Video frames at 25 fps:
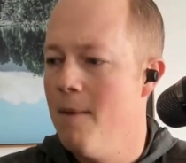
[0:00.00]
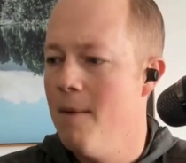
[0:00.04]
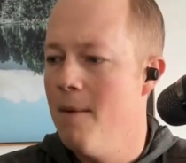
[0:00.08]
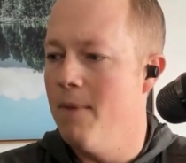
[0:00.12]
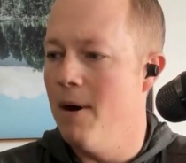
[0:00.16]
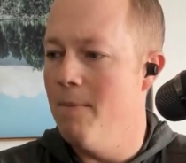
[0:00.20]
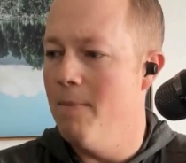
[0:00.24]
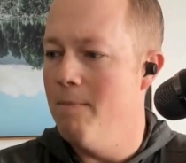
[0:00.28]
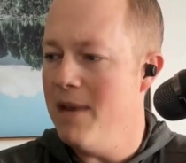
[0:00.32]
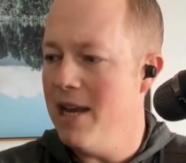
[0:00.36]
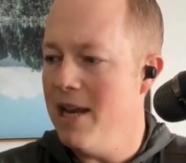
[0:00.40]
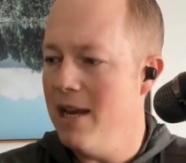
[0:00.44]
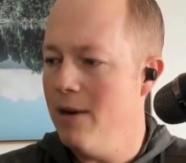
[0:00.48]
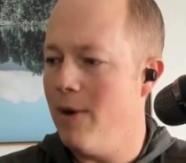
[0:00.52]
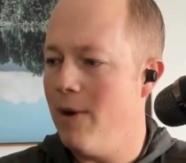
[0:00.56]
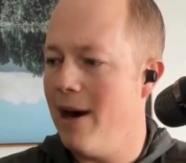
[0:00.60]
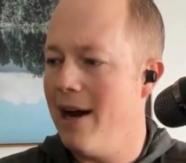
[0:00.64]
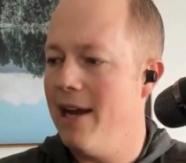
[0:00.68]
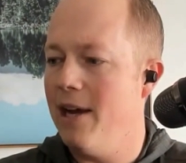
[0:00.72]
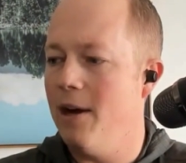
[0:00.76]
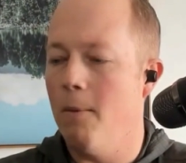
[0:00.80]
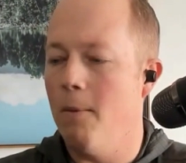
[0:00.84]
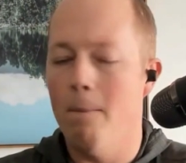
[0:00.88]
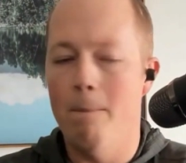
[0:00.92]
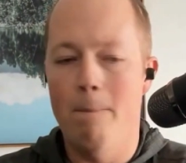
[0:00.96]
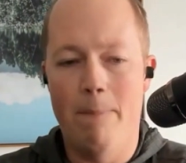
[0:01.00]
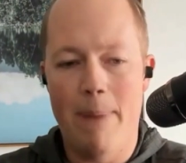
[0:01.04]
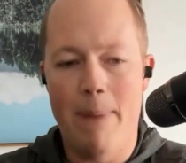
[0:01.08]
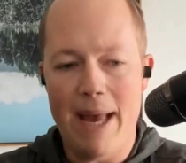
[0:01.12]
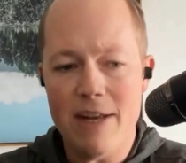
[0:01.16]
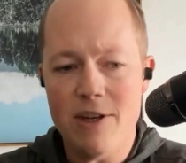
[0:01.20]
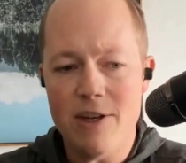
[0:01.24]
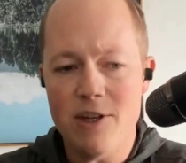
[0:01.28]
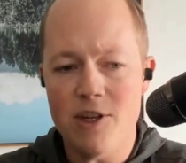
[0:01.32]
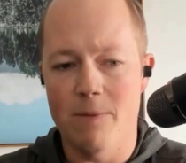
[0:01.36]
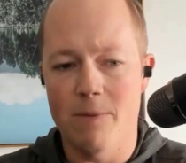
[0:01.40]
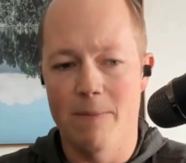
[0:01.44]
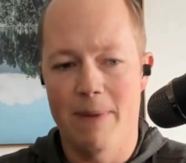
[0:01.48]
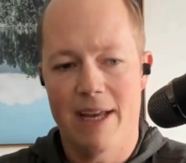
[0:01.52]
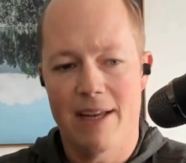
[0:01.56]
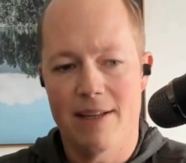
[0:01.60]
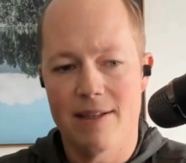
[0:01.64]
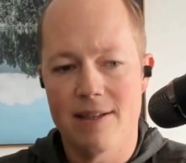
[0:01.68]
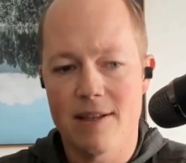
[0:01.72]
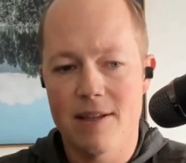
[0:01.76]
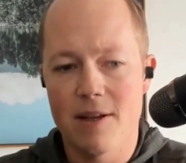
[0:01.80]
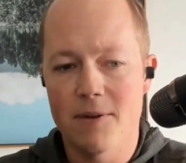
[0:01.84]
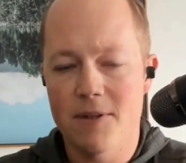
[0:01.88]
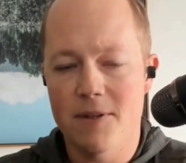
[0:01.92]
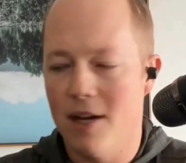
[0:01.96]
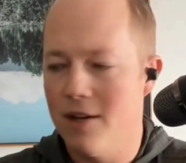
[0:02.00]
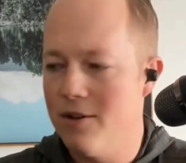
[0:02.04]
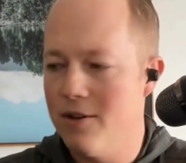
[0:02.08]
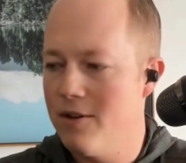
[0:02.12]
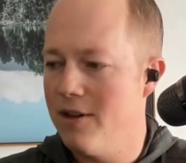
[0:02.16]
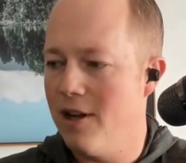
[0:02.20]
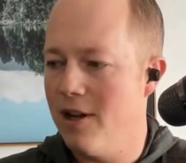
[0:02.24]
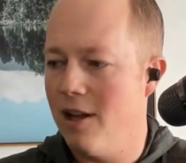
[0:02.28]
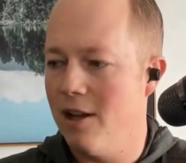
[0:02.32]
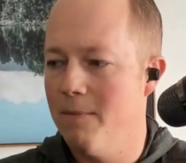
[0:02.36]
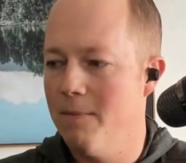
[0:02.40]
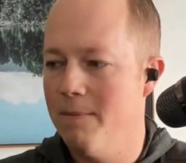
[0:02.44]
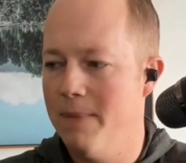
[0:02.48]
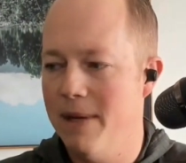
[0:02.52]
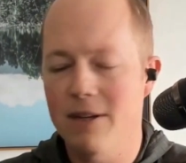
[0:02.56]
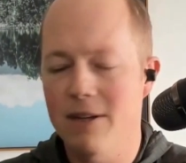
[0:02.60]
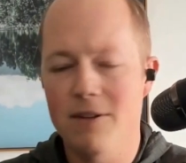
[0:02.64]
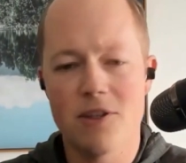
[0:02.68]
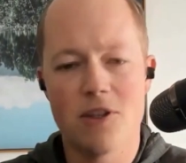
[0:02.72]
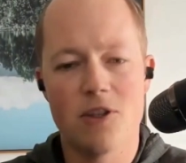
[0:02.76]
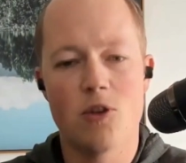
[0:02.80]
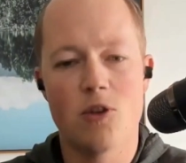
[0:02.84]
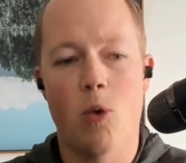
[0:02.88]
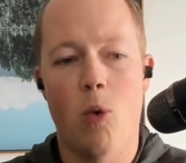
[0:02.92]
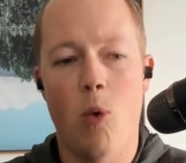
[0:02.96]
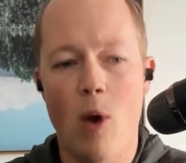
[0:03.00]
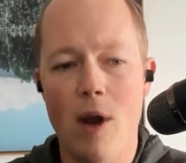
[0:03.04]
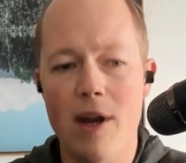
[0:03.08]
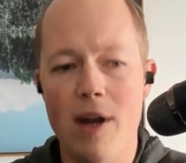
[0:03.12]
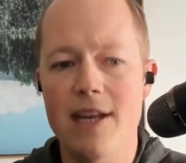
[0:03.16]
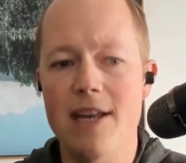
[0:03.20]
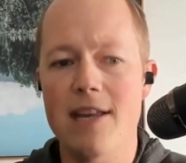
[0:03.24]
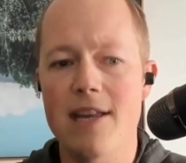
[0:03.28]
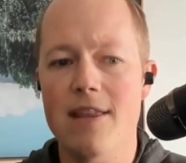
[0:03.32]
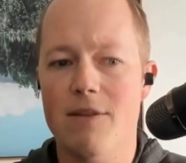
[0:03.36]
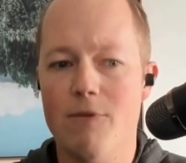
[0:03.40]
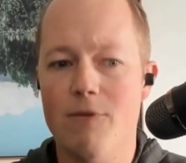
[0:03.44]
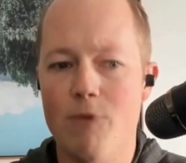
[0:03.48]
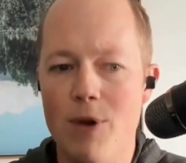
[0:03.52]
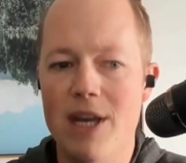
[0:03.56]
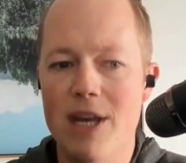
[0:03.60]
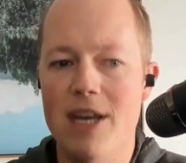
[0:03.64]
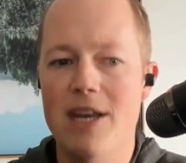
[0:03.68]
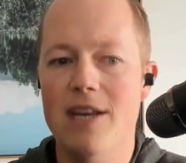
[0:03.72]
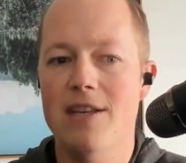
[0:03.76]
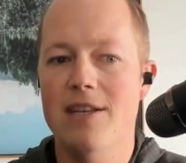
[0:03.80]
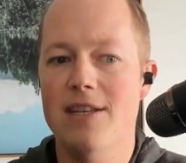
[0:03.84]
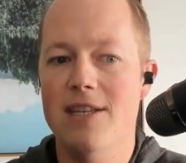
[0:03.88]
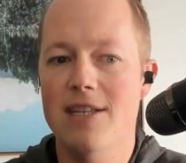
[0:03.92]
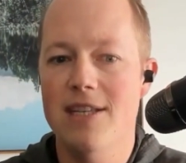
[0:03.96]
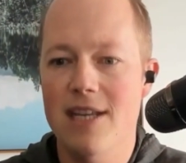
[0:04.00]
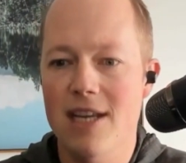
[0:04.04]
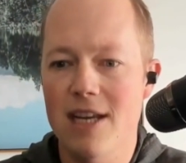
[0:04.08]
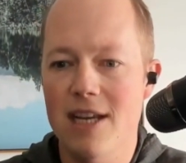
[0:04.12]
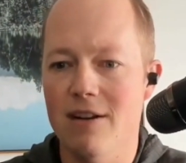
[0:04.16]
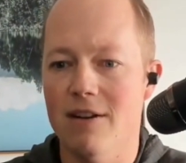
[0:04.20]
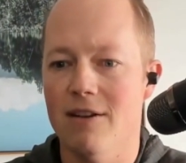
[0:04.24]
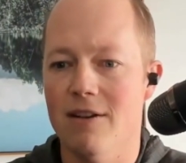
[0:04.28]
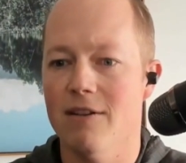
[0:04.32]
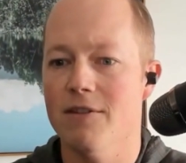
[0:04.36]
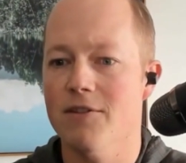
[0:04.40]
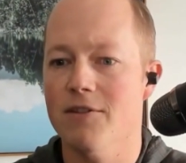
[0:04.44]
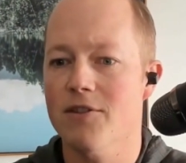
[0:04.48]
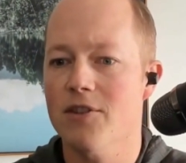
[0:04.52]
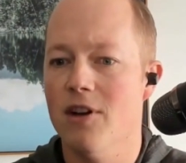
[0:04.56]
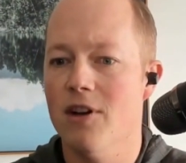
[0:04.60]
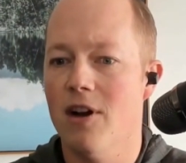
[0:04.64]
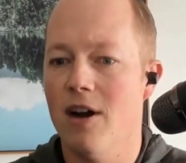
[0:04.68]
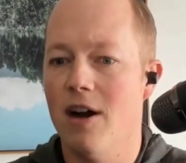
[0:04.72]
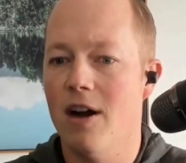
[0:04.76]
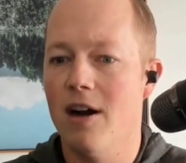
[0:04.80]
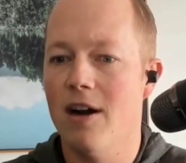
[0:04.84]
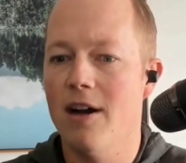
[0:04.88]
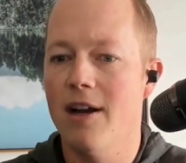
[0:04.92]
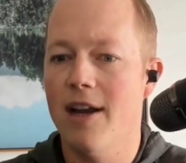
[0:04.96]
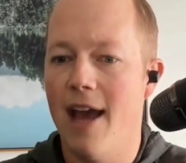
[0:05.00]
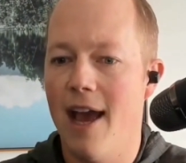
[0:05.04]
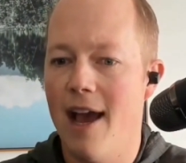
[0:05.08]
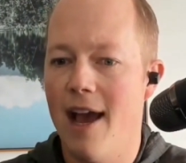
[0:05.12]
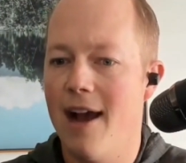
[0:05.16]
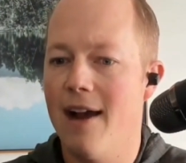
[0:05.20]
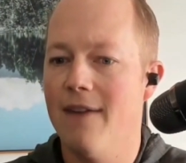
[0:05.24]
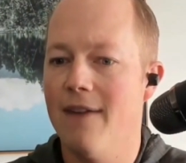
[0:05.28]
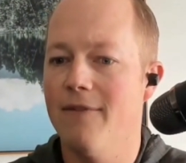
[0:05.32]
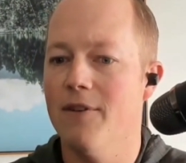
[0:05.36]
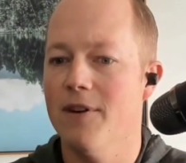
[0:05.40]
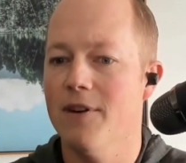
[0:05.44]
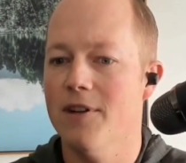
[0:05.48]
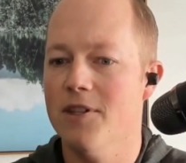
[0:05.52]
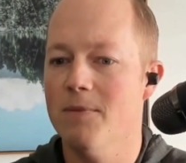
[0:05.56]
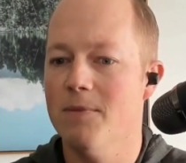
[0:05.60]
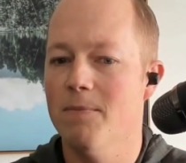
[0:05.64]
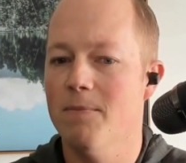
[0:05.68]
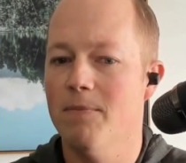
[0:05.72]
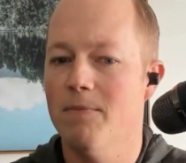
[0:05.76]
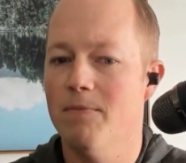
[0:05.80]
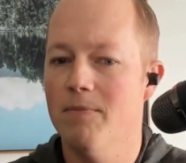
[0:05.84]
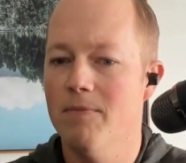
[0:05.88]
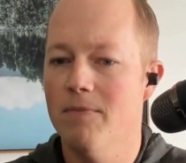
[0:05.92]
But meanwhile, Benjamins, those $100 bills, 23 years on average.